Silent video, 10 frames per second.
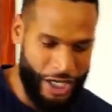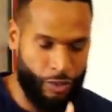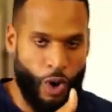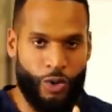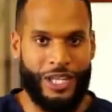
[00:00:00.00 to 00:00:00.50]
and it
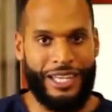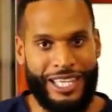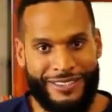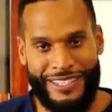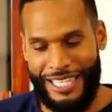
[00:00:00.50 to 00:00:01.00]
wrote a
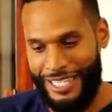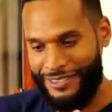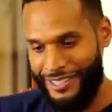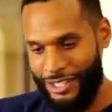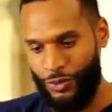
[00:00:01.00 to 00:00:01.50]
list. And
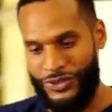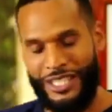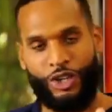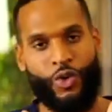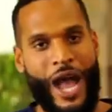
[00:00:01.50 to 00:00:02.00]
this list was
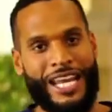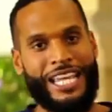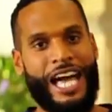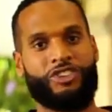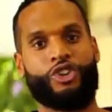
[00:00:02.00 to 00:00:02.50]
in
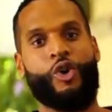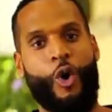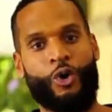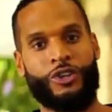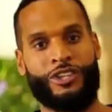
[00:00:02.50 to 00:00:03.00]
chronological
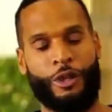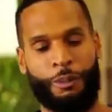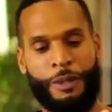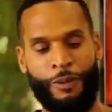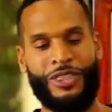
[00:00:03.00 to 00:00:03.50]
order to the
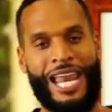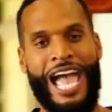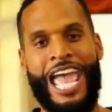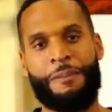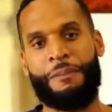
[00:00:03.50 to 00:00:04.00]
people that I
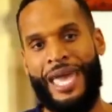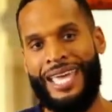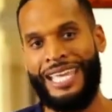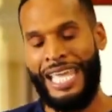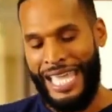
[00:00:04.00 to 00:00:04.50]
had
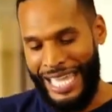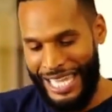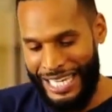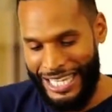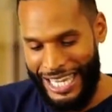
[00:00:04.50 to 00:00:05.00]
met
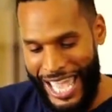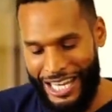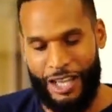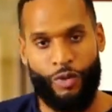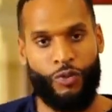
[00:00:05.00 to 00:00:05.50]
in
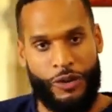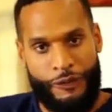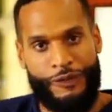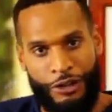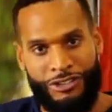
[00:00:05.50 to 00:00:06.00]
Atlanta from the
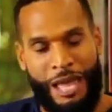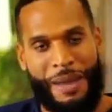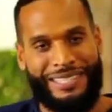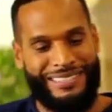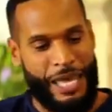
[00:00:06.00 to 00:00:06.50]
first time
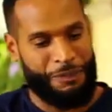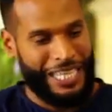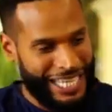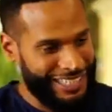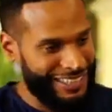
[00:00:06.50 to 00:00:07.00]
I
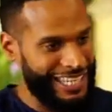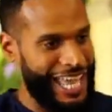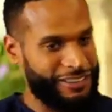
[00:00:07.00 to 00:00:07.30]
stepped into that